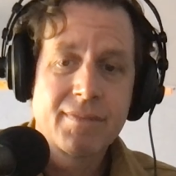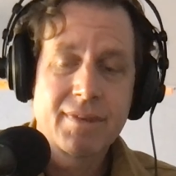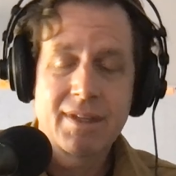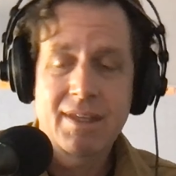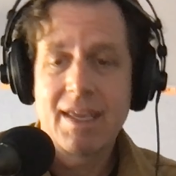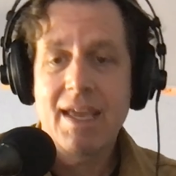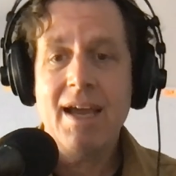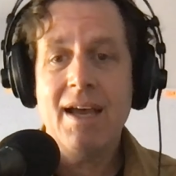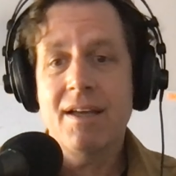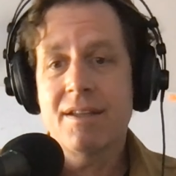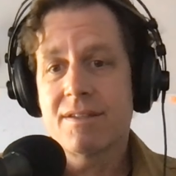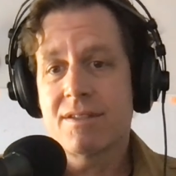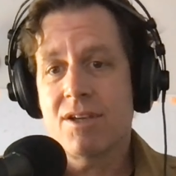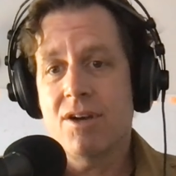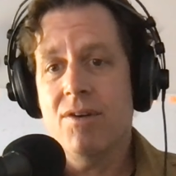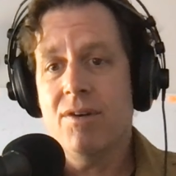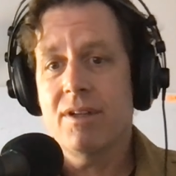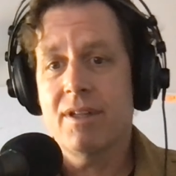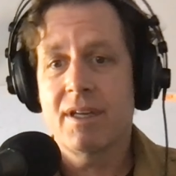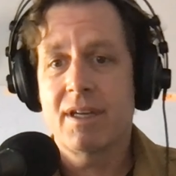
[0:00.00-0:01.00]
Yeah,
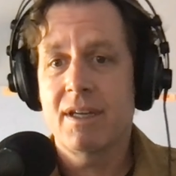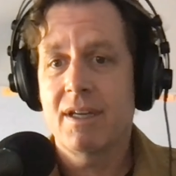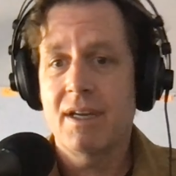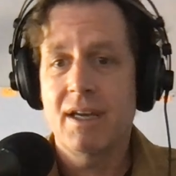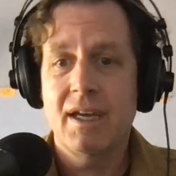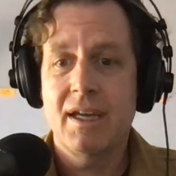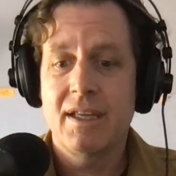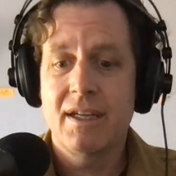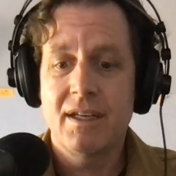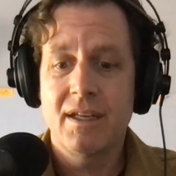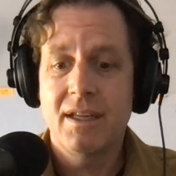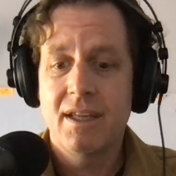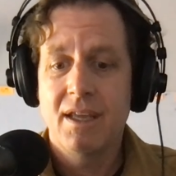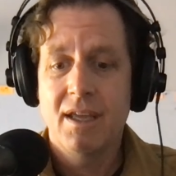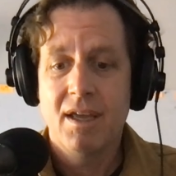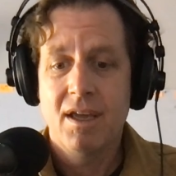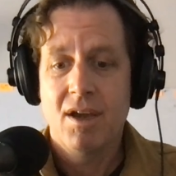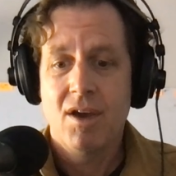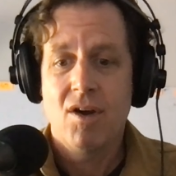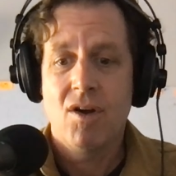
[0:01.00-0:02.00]
totally. And
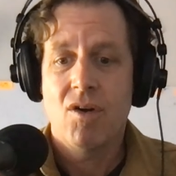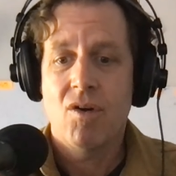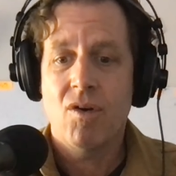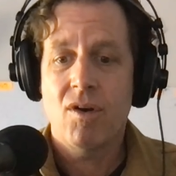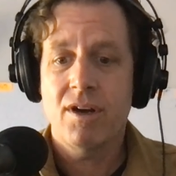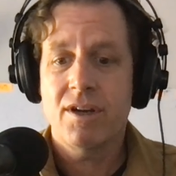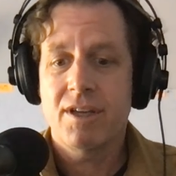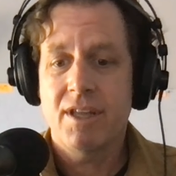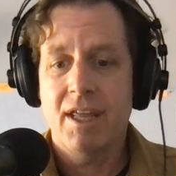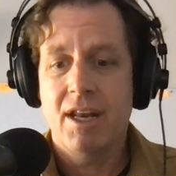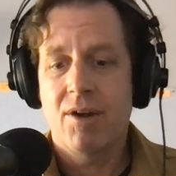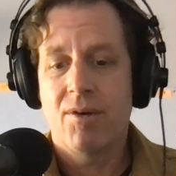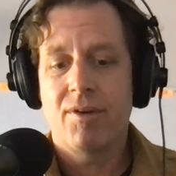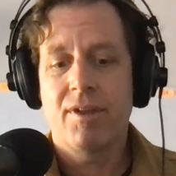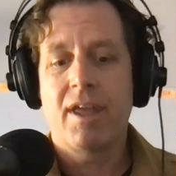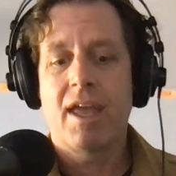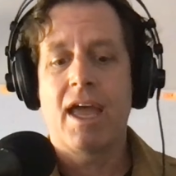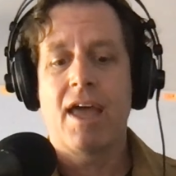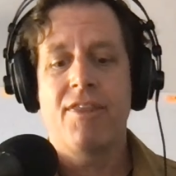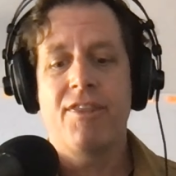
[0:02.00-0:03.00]

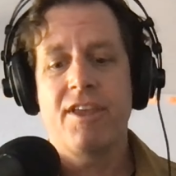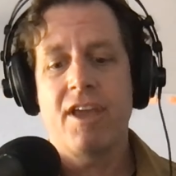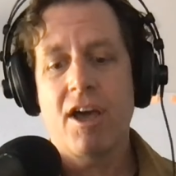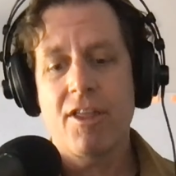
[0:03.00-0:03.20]
the